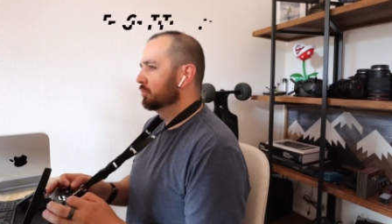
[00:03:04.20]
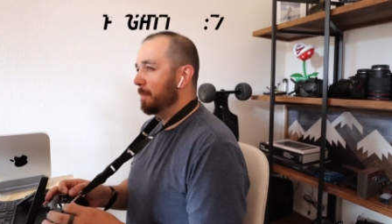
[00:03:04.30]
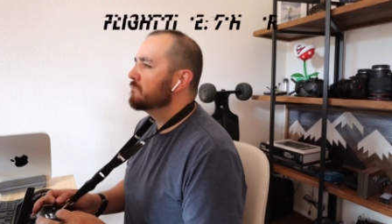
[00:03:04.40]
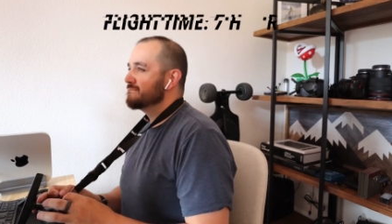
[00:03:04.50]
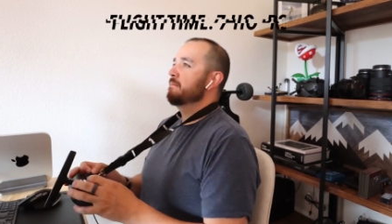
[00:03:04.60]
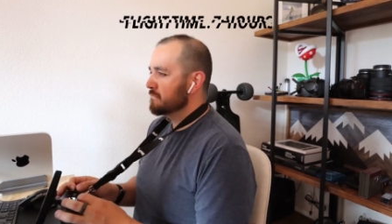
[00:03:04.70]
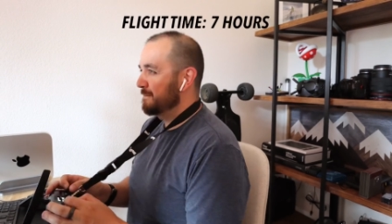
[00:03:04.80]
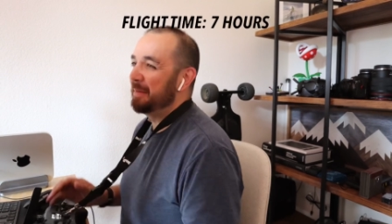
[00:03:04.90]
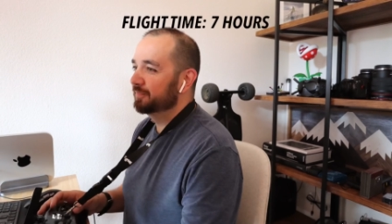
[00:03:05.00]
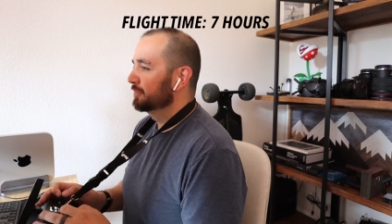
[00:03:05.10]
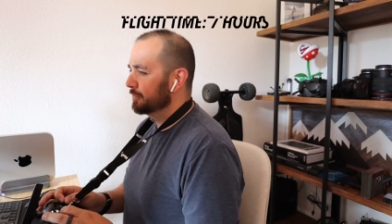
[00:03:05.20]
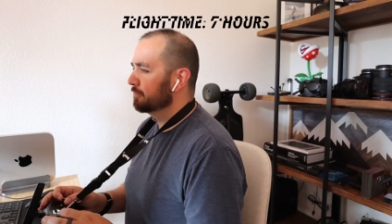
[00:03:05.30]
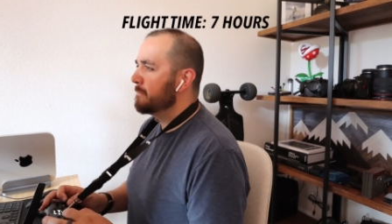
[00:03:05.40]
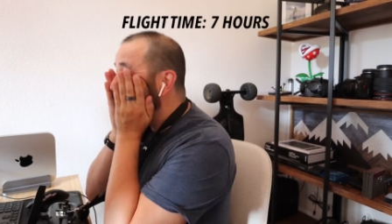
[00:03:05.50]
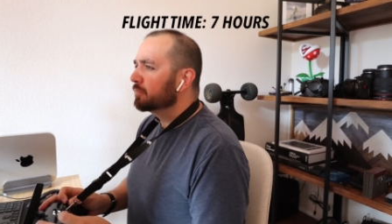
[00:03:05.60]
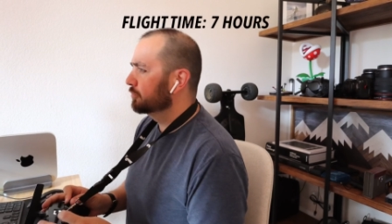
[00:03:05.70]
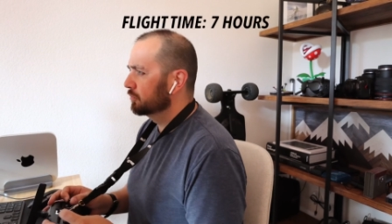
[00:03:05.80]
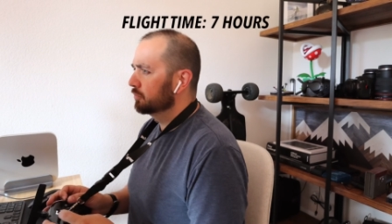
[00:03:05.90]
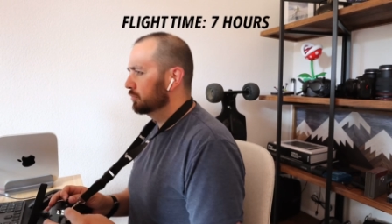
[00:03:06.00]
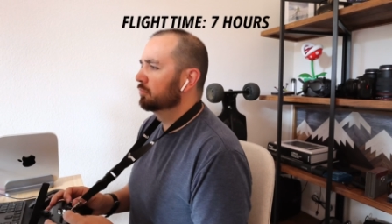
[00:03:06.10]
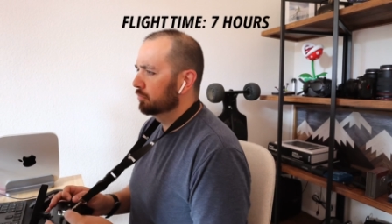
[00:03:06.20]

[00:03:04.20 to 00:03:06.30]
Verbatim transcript: to fly this drone around this track.